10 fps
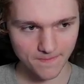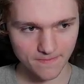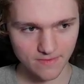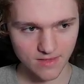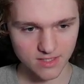
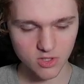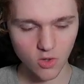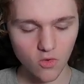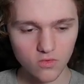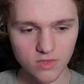That's the
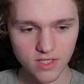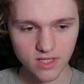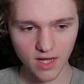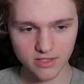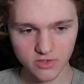only
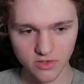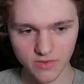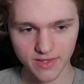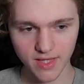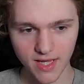dinosaur
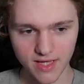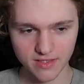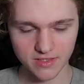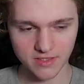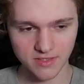with
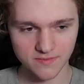legs.